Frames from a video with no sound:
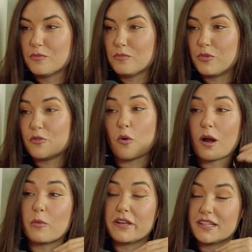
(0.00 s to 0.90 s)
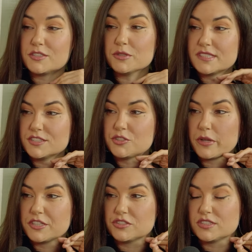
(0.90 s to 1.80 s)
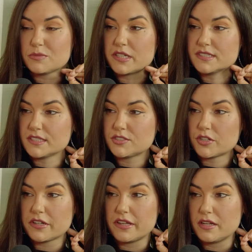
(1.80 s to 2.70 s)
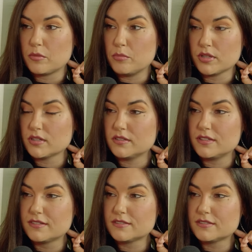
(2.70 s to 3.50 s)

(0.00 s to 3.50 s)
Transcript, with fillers: before i went into a situation just because i started getting burned